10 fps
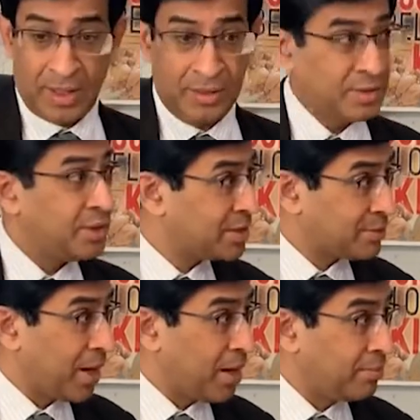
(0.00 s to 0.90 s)
and she
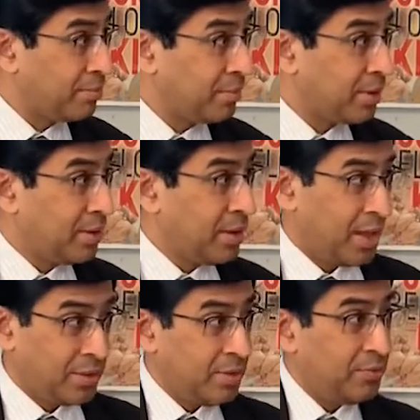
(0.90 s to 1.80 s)
is mom.
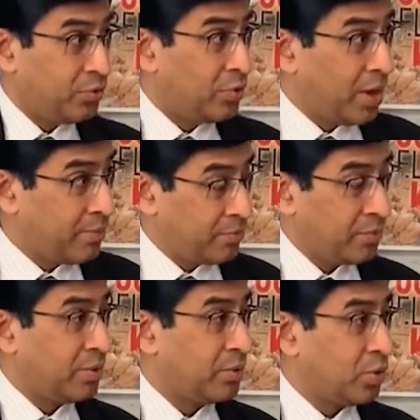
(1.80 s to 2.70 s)
And if you have
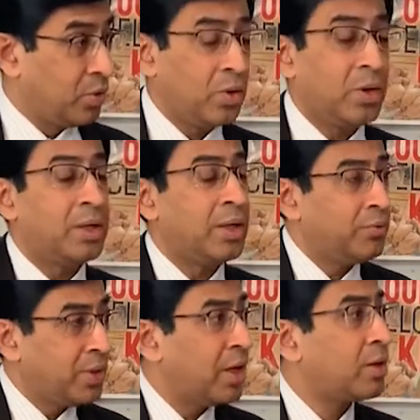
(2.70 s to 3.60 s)
your own idea,
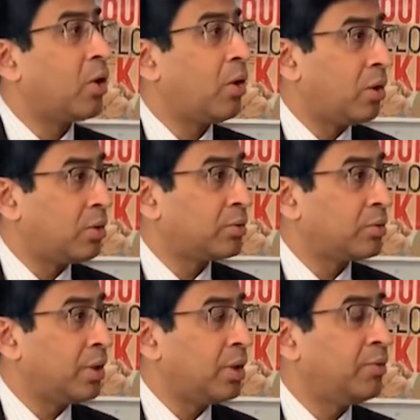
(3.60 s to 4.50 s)
we can call,
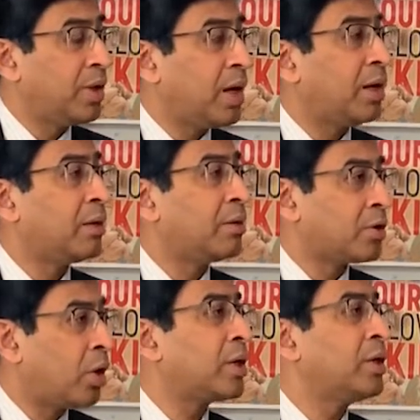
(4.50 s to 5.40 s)
we can
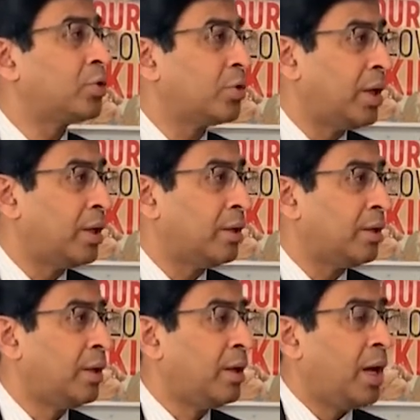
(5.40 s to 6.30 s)
talking
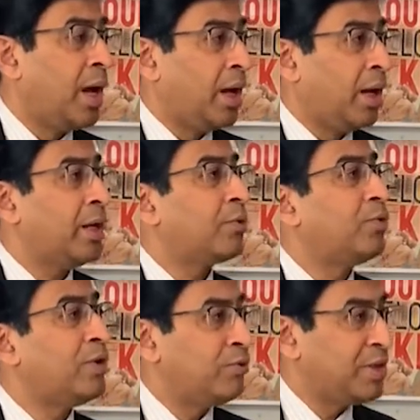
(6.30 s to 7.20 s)
together, and let
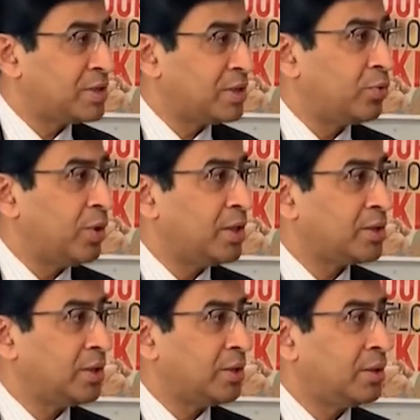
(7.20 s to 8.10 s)
win-win
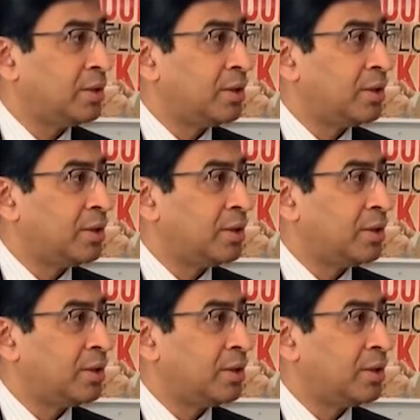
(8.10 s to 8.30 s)
situation.